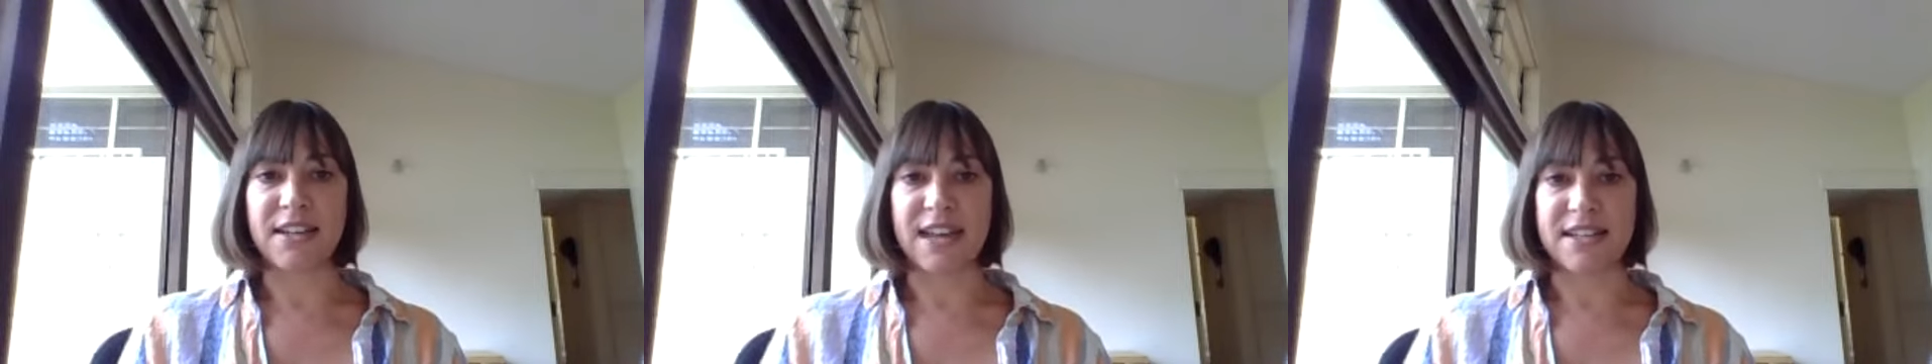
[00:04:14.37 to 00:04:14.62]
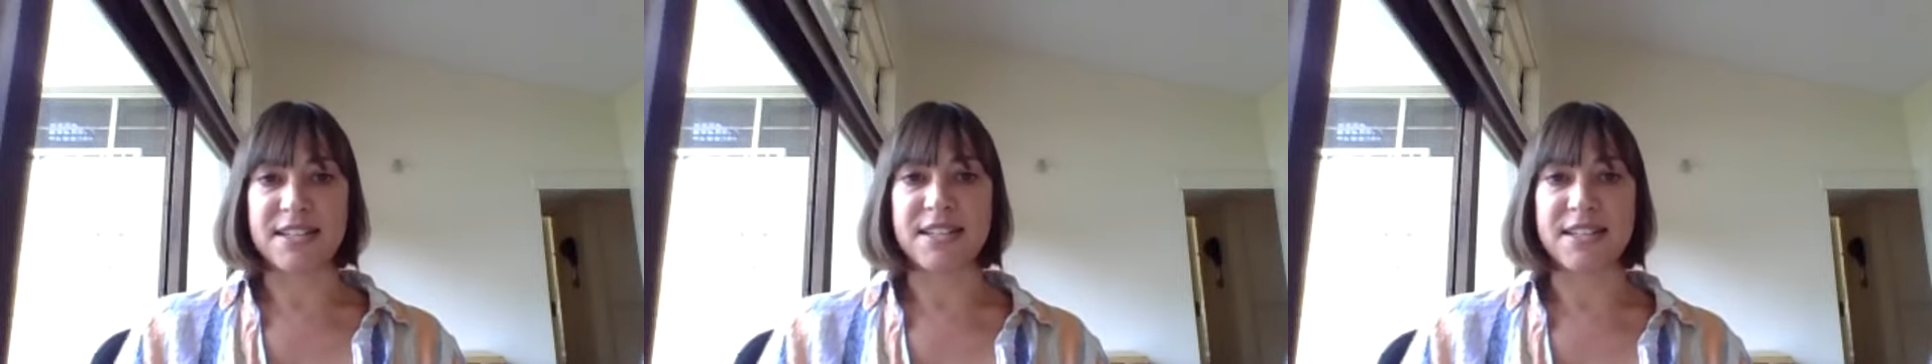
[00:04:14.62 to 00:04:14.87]

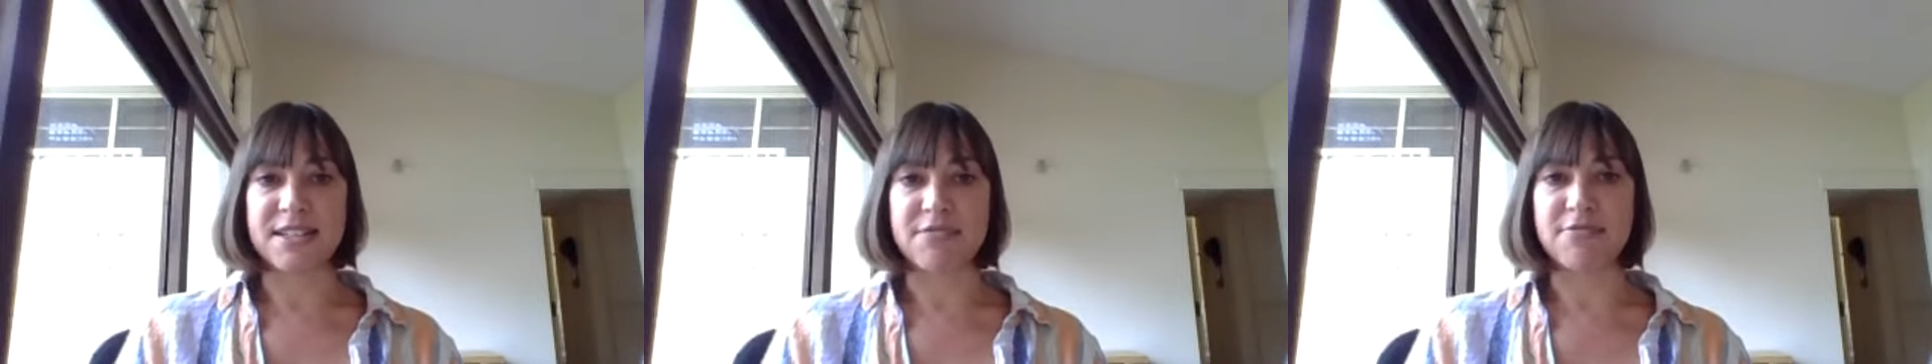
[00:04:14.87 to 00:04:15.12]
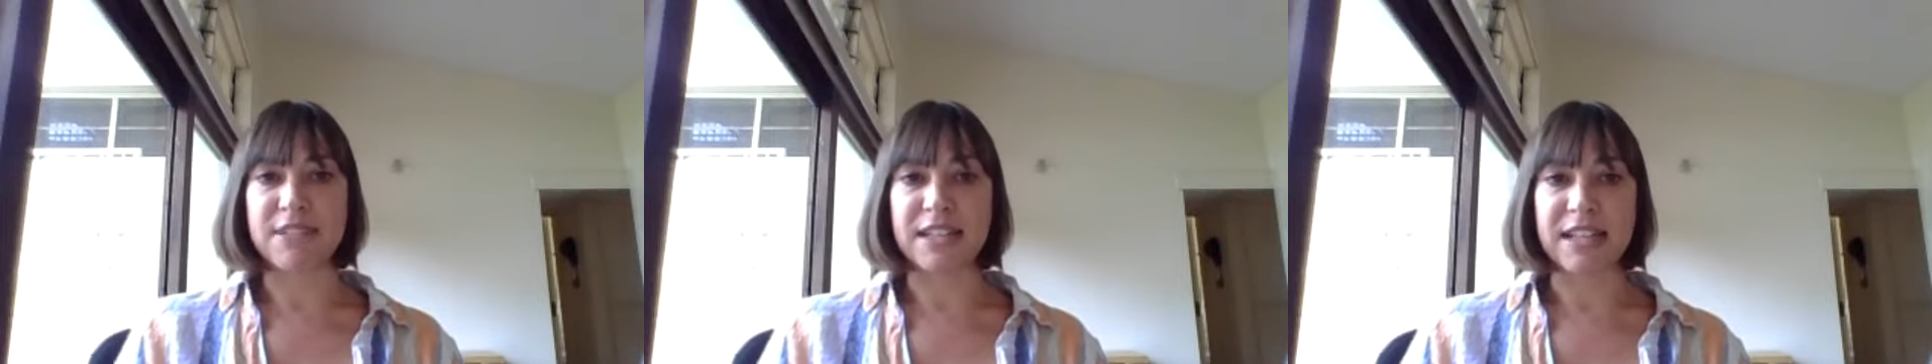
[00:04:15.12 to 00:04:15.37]
get to this
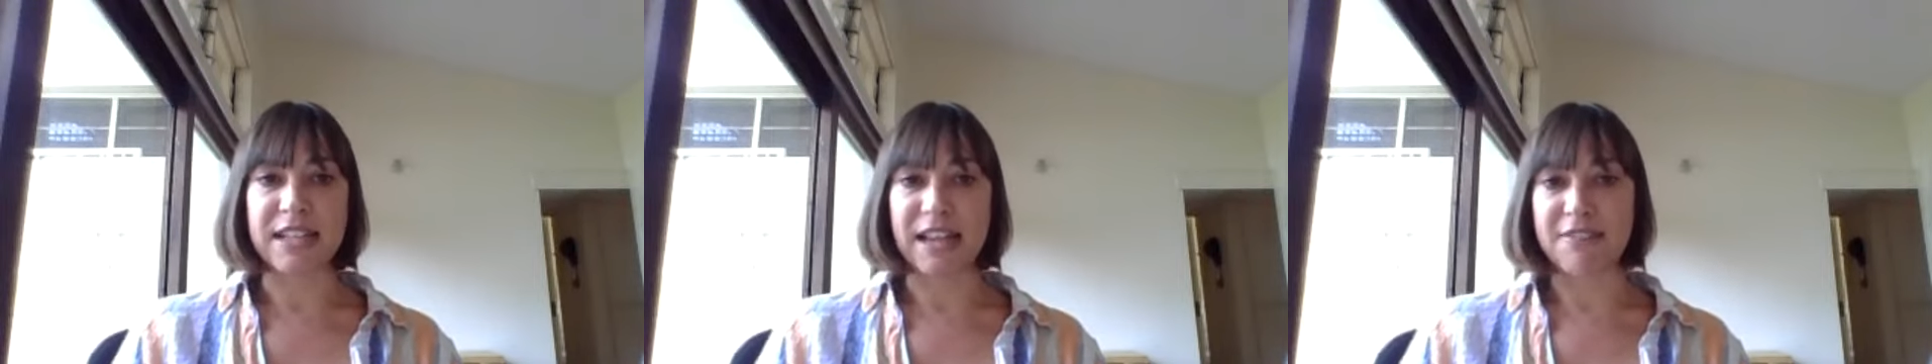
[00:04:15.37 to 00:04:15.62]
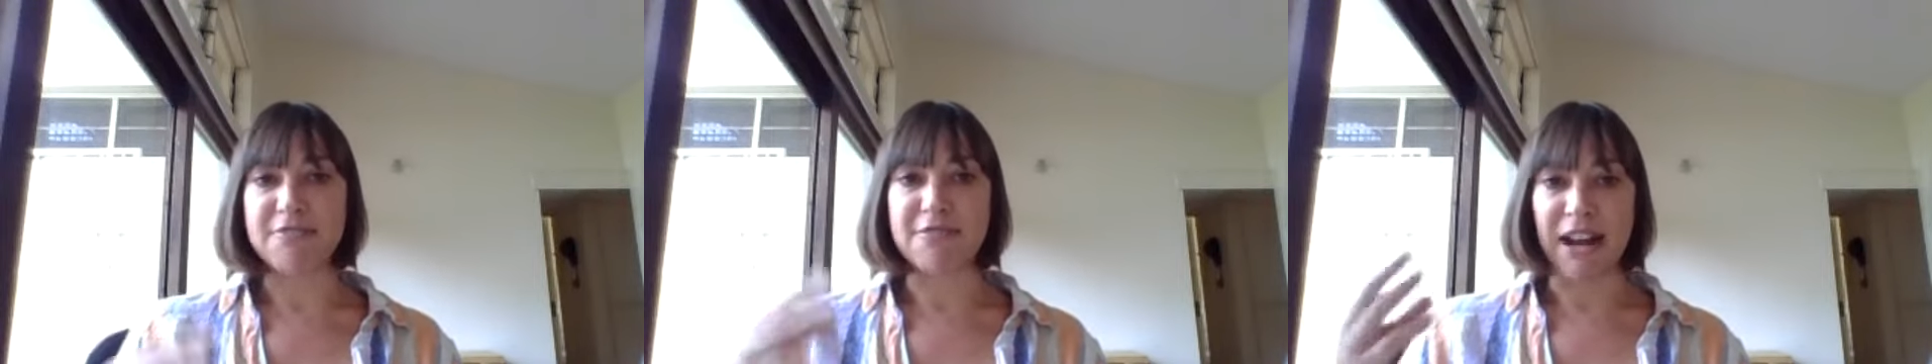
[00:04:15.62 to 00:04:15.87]
really
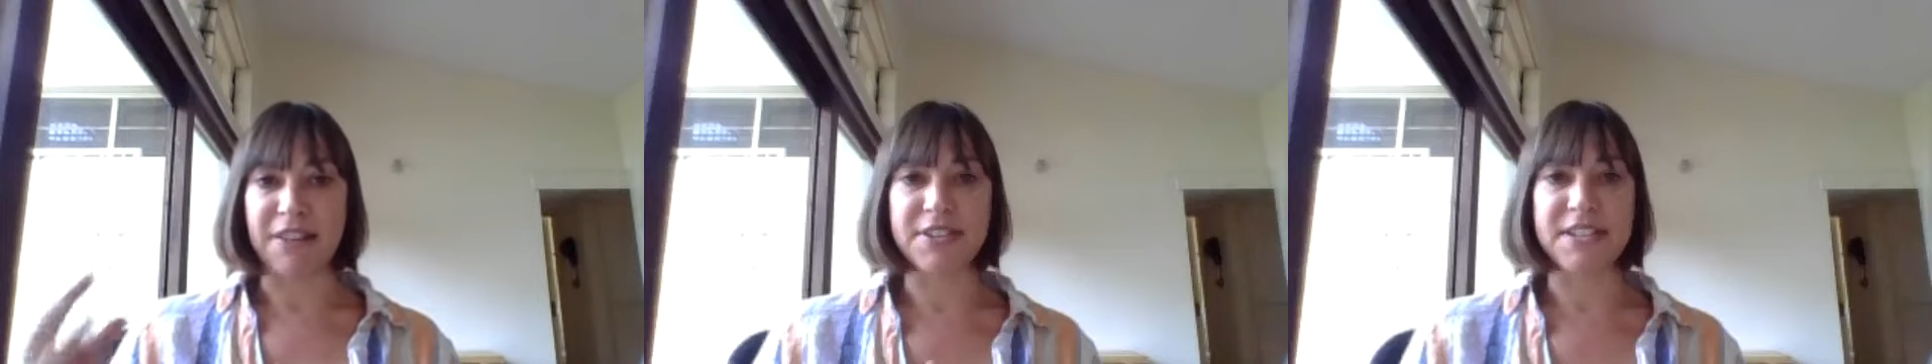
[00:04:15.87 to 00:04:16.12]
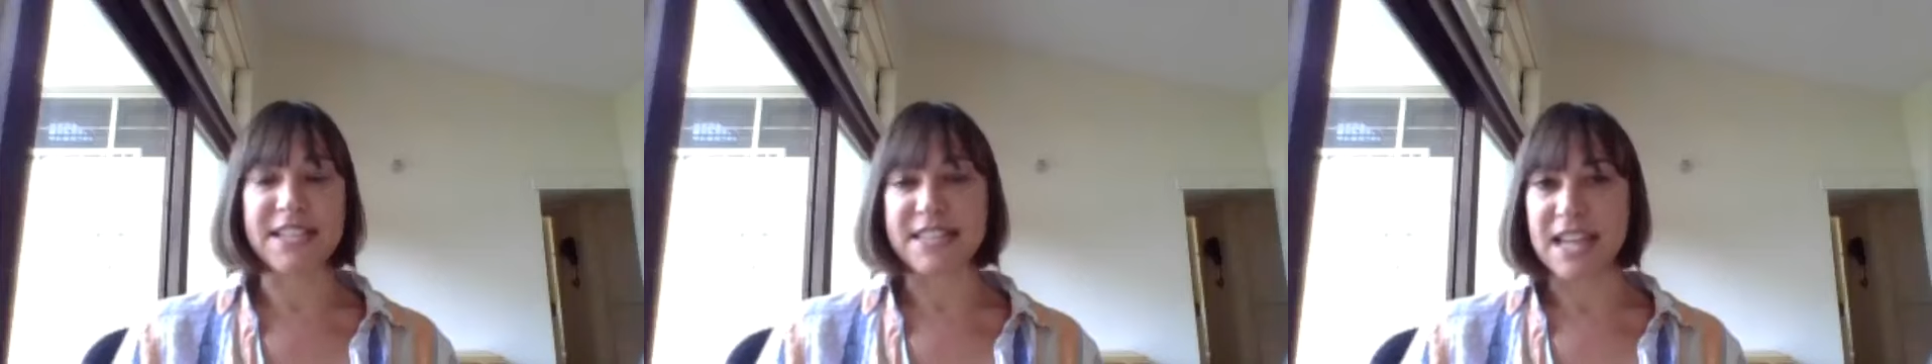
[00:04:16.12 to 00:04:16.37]

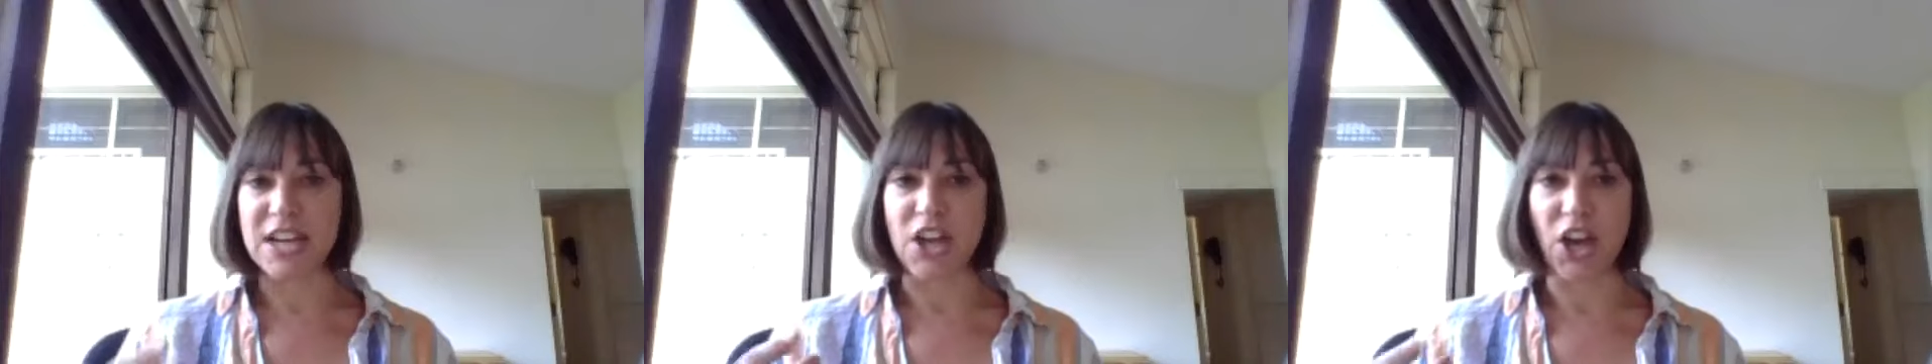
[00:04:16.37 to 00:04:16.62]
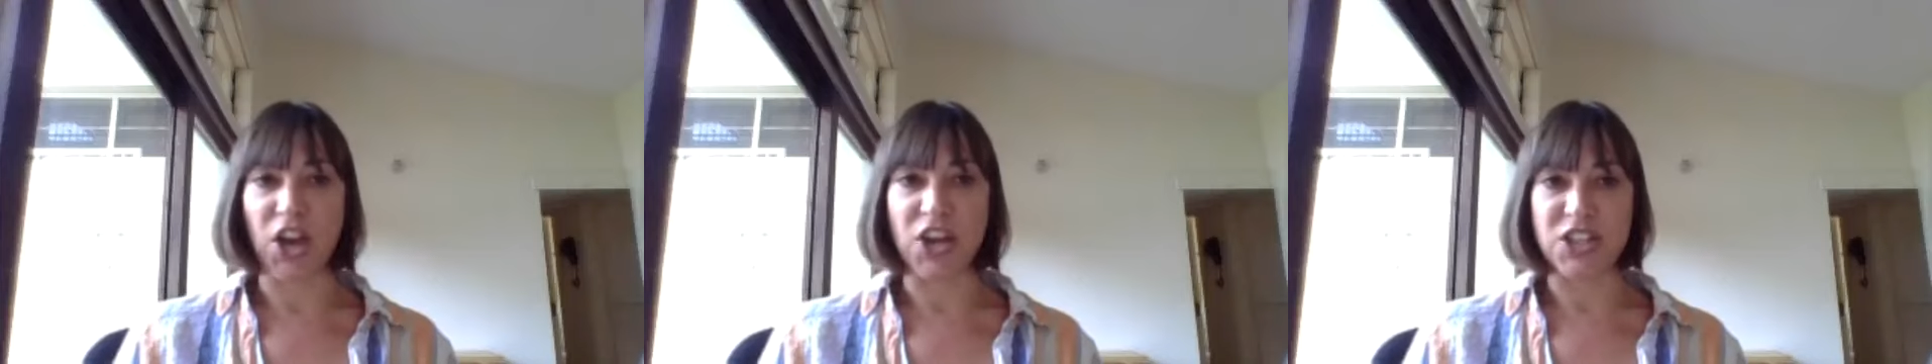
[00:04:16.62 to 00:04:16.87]
ravenous
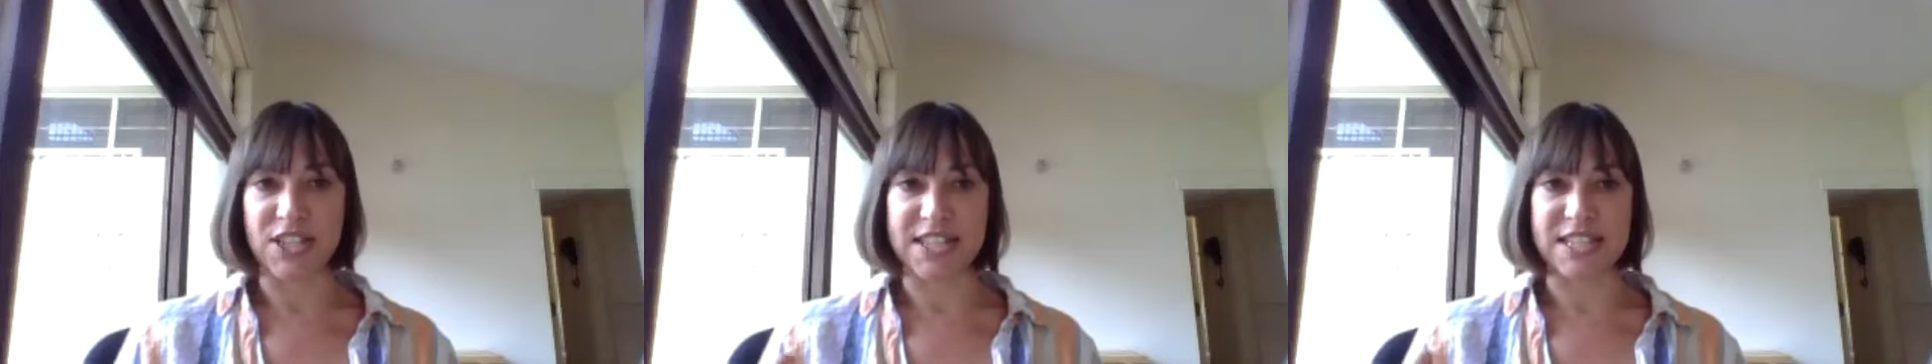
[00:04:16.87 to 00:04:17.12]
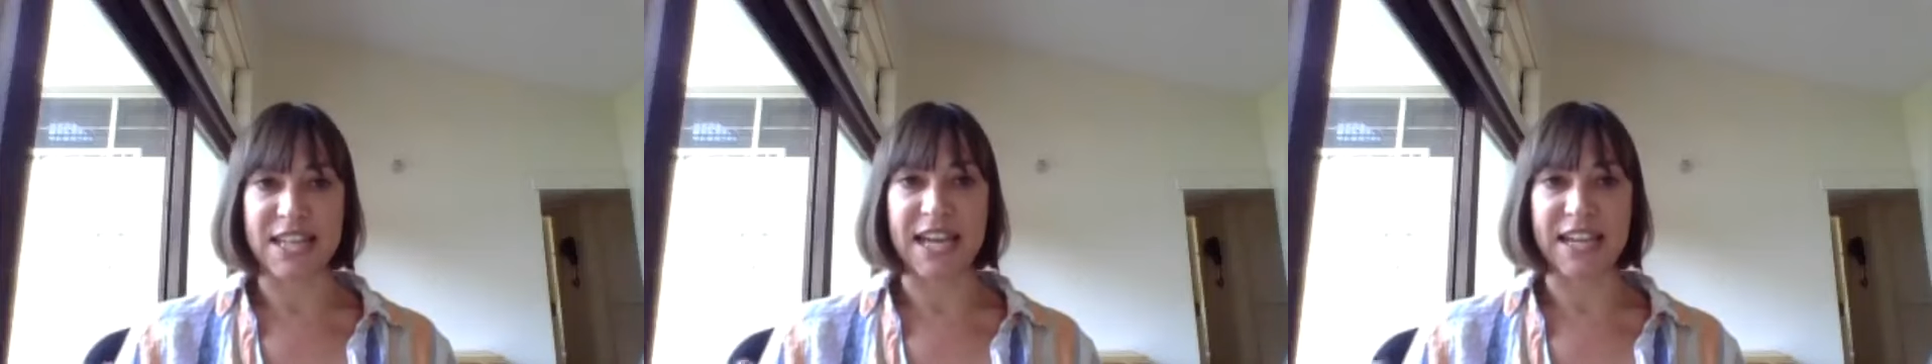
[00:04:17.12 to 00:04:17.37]
and urgent
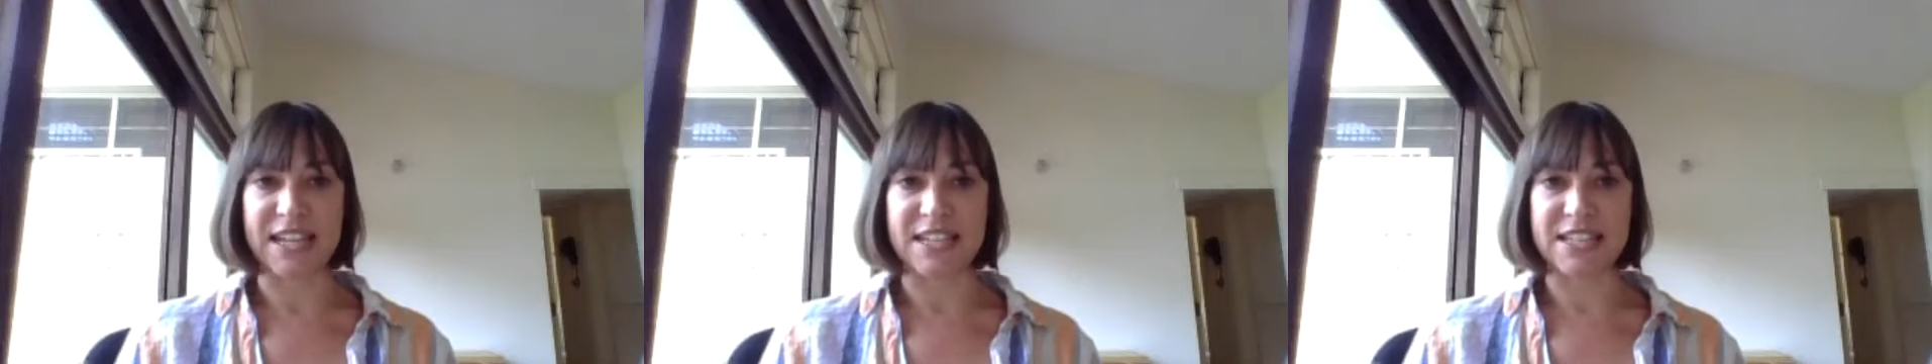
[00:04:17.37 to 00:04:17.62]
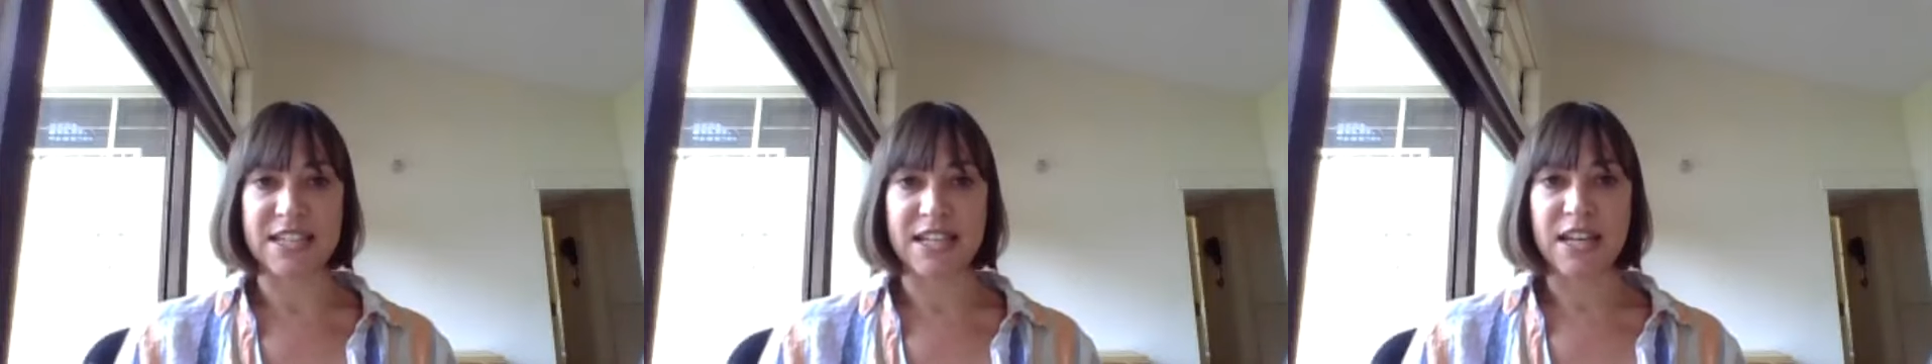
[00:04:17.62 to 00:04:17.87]

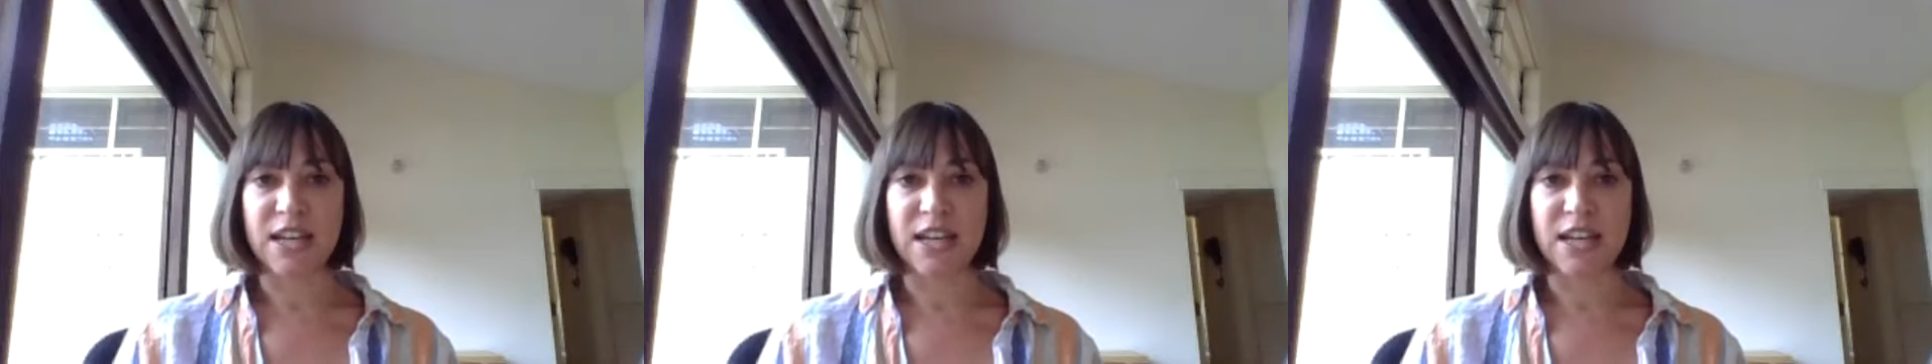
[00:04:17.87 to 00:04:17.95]
stage,